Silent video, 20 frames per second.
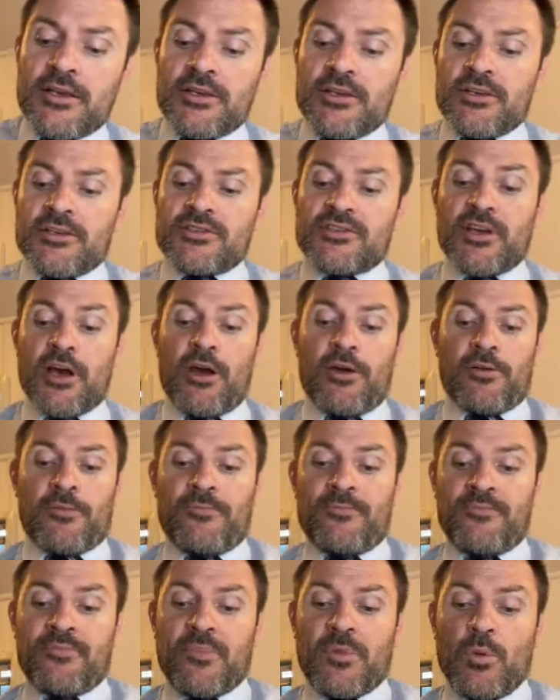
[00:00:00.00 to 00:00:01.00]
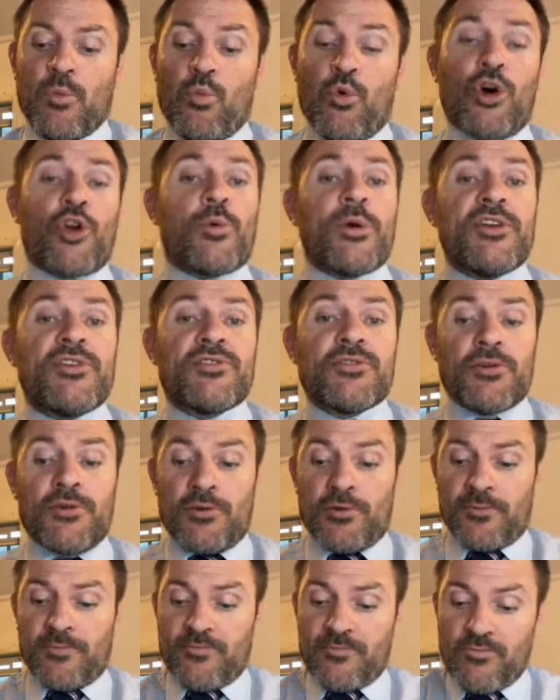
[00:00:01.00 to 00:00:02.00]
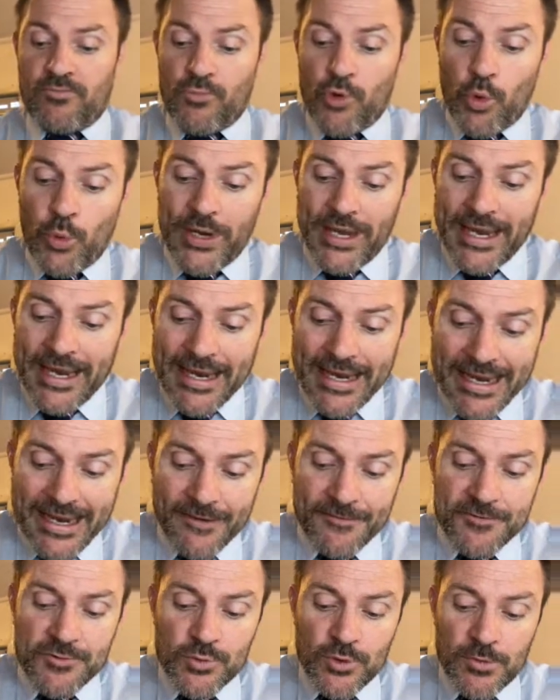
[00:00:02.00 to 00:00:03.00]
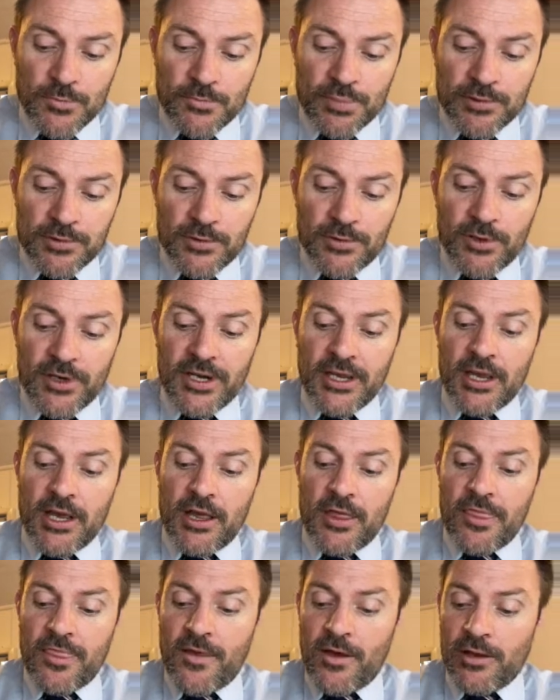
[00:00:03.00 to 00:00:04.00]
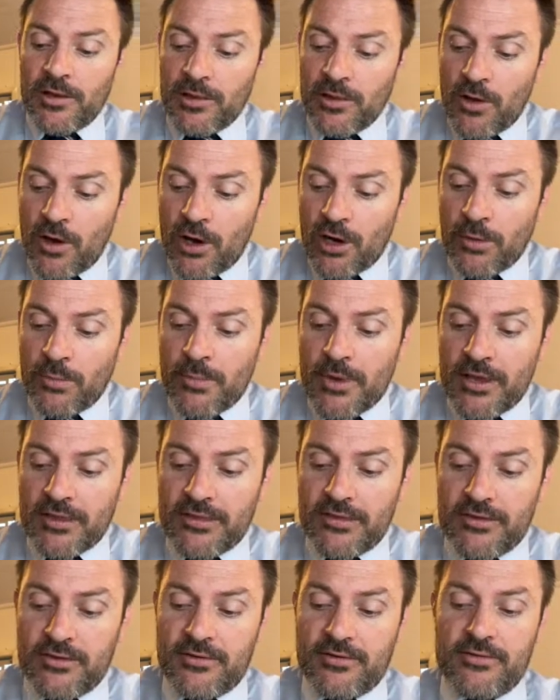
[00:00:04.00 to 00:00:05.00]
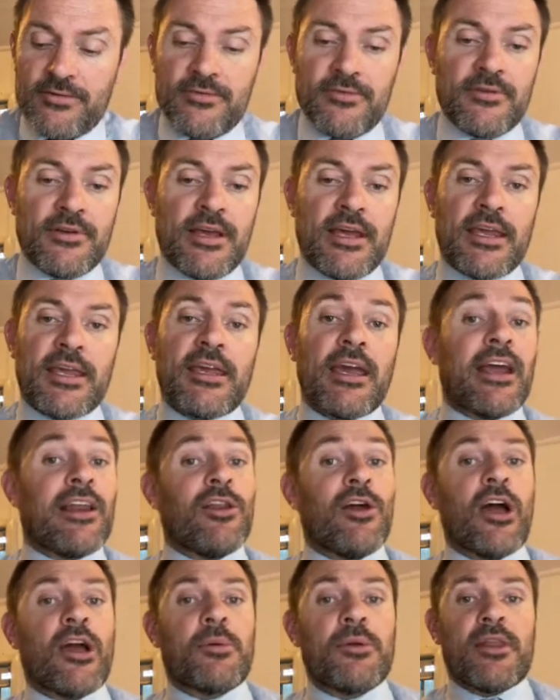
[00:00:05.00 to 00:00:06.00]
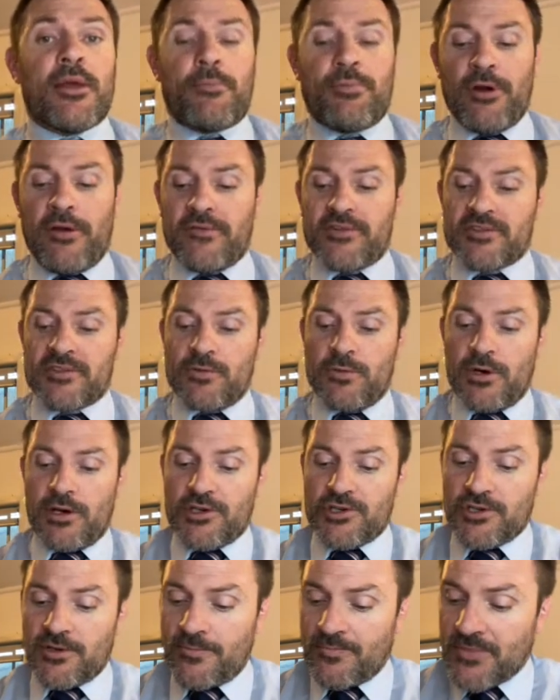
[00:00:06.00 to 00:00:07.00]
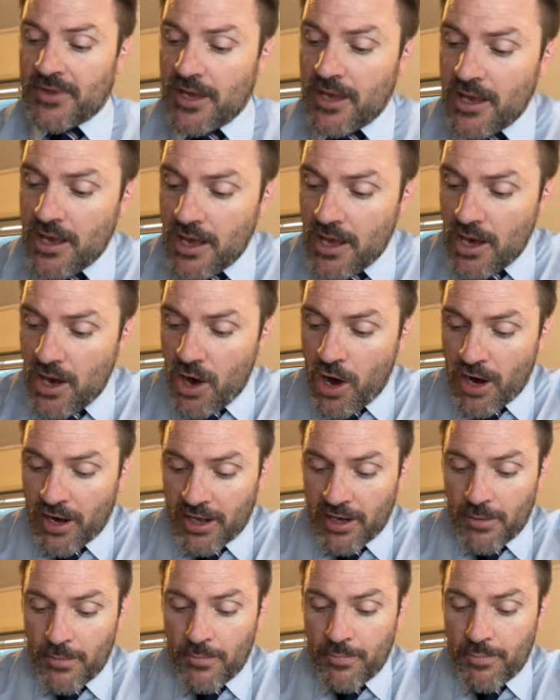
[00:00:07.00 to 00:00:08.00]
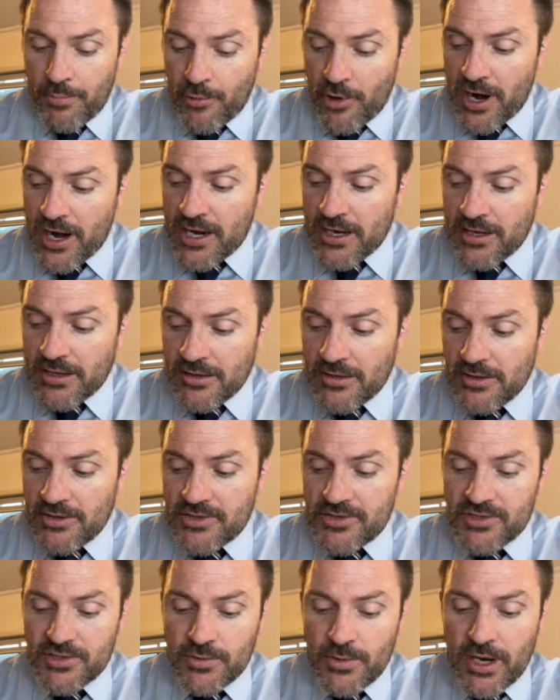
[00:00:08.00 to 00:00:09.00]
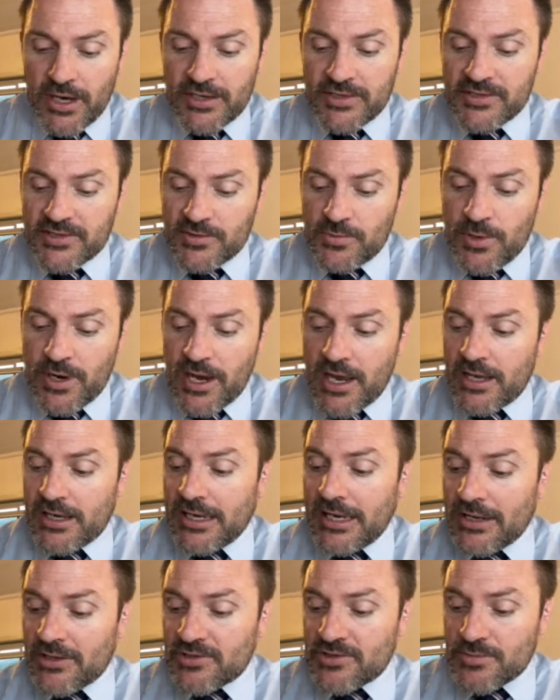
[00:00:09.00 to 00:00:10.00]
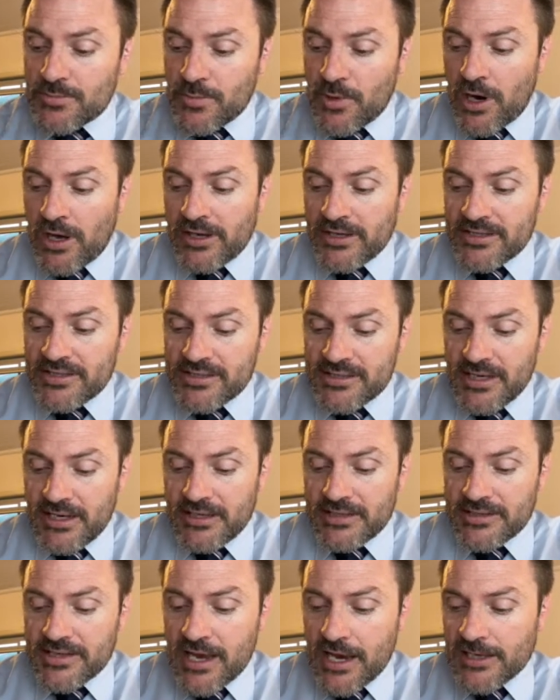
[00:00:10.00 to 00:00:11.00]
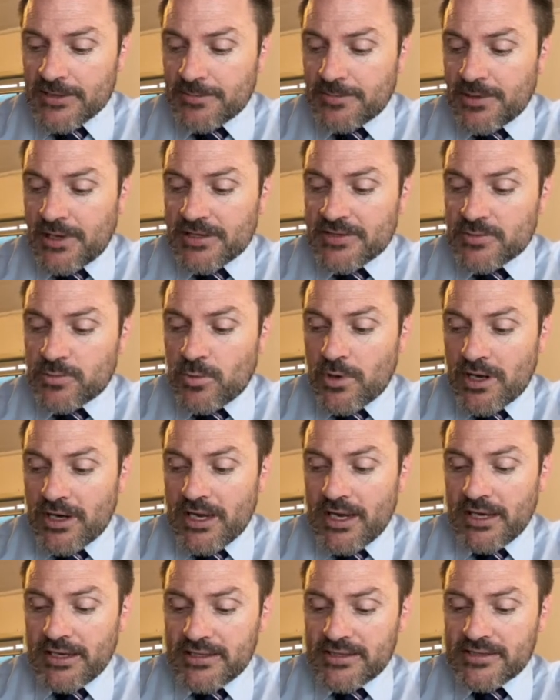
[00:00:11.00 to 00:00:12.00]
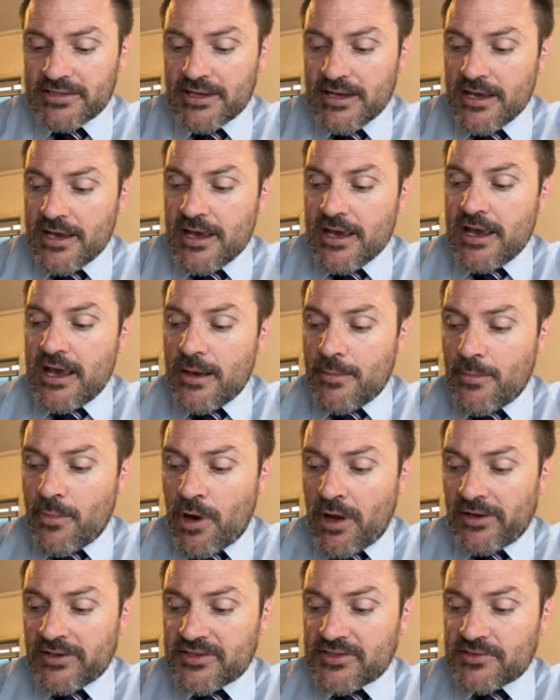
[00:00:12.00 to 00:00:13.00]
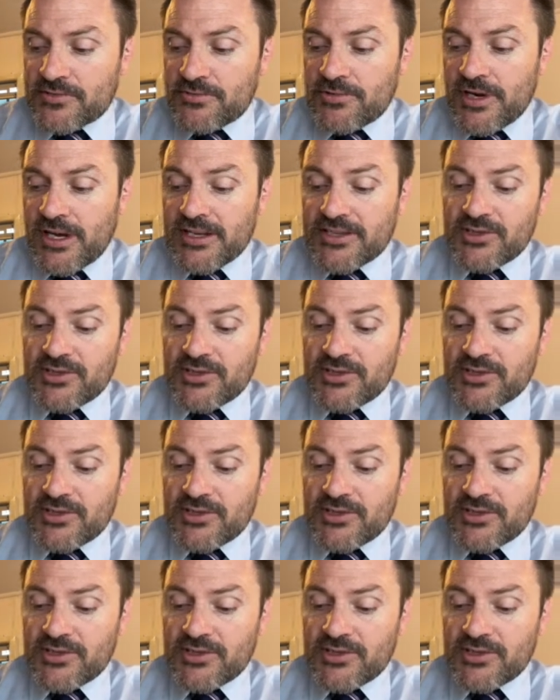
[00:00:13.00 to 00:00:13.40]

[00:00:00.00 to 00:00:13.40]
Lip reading: So what do? Well, we have to employ the long method, okay, like with that previous question. I'm going to break the 2x squared into -6x plus 1x minus 3.